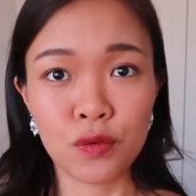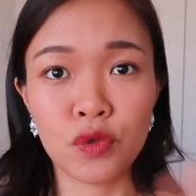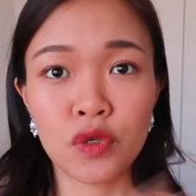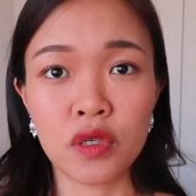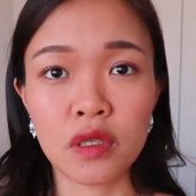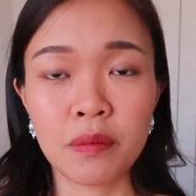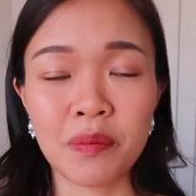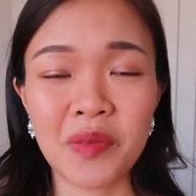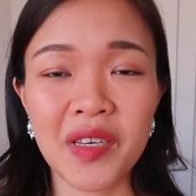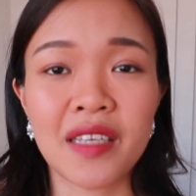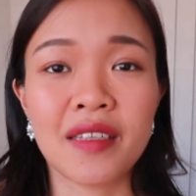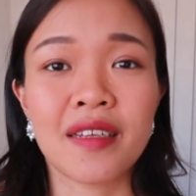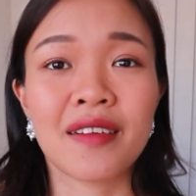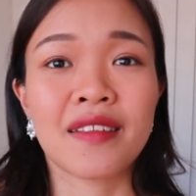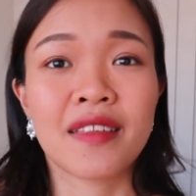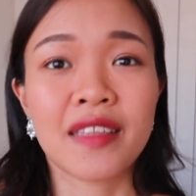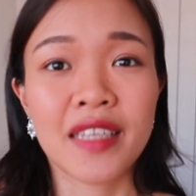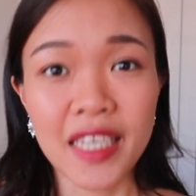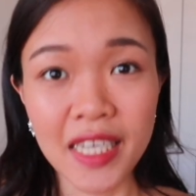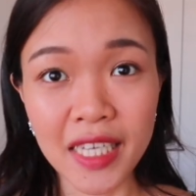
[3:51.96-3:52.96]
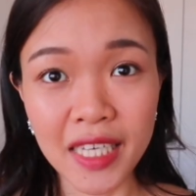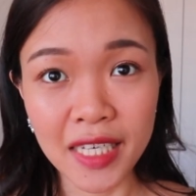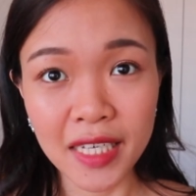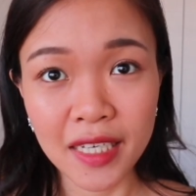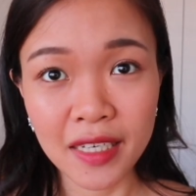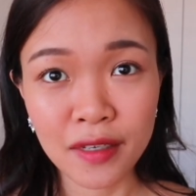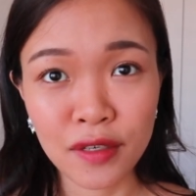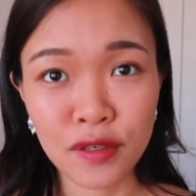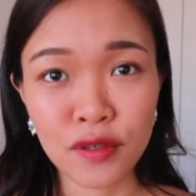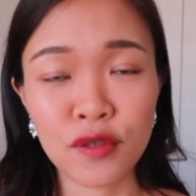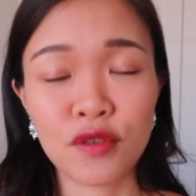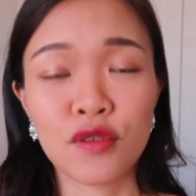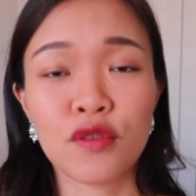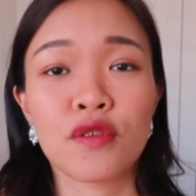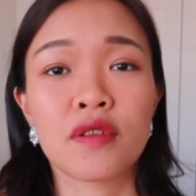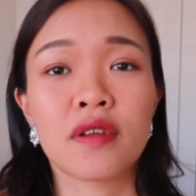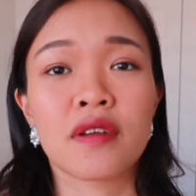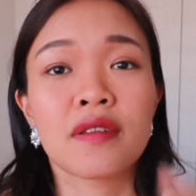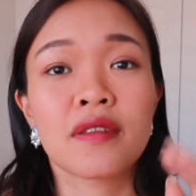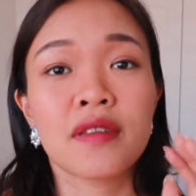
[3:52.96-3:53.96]
would be the T.
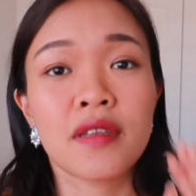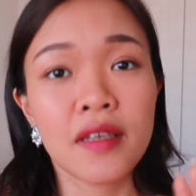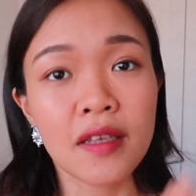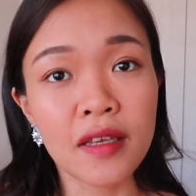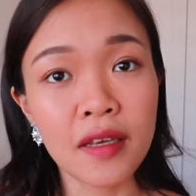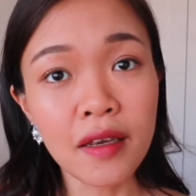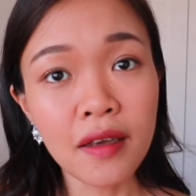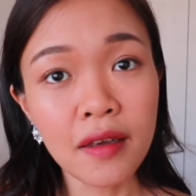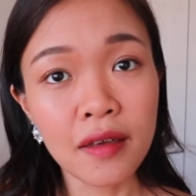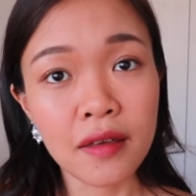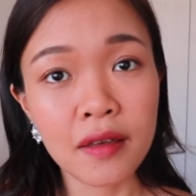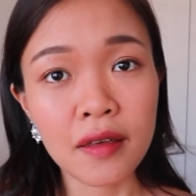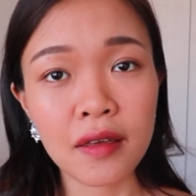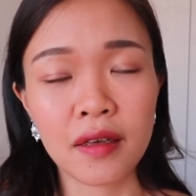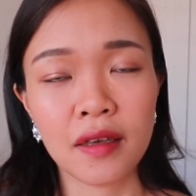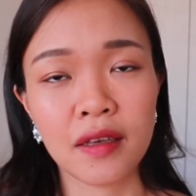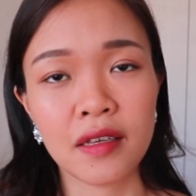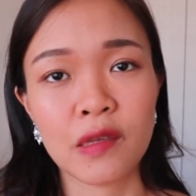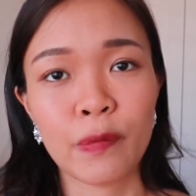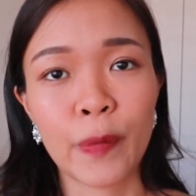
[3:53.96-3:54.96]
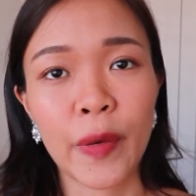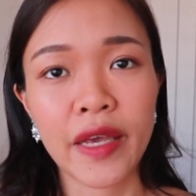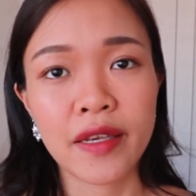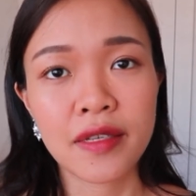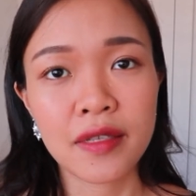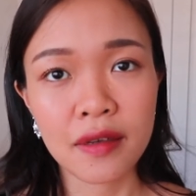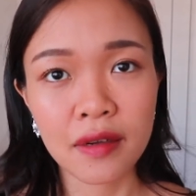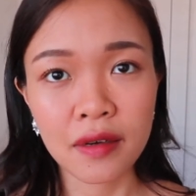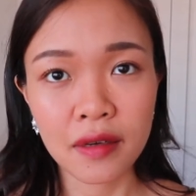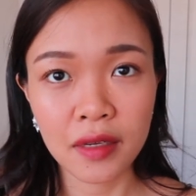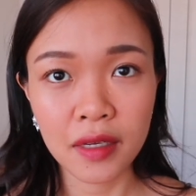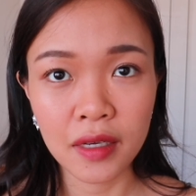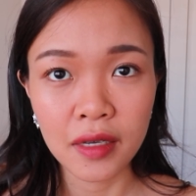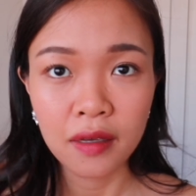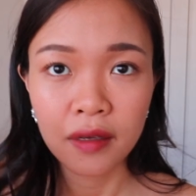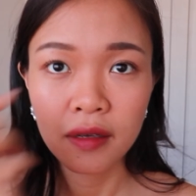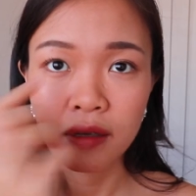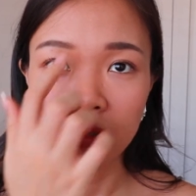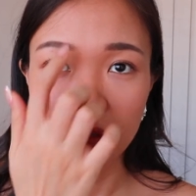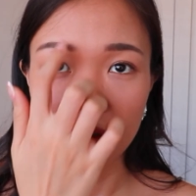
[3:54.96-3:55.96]
So the T is
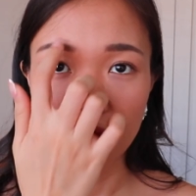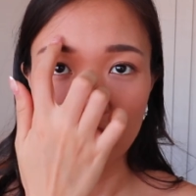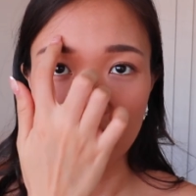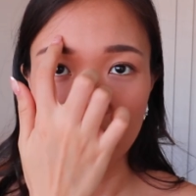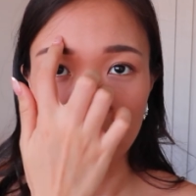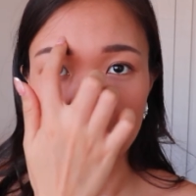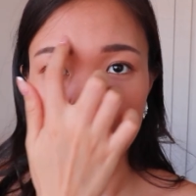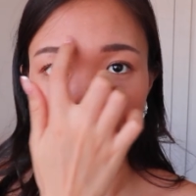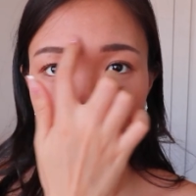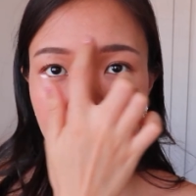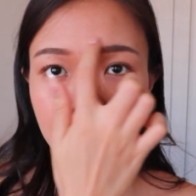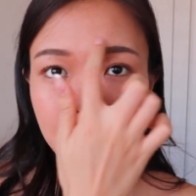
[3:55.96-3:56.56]
basically here,